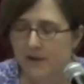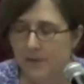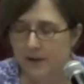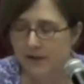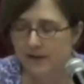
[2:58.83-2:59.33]

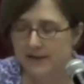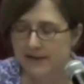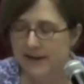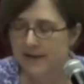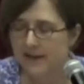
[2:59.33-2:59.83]
environmentalists
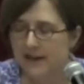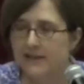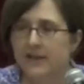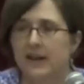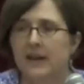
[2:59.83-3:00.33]
that
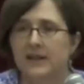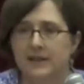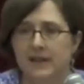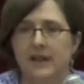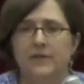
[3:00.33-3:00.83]

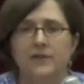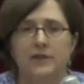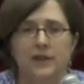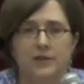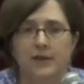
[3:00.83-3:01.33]
the
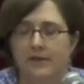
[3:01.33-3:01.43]
infrastructure and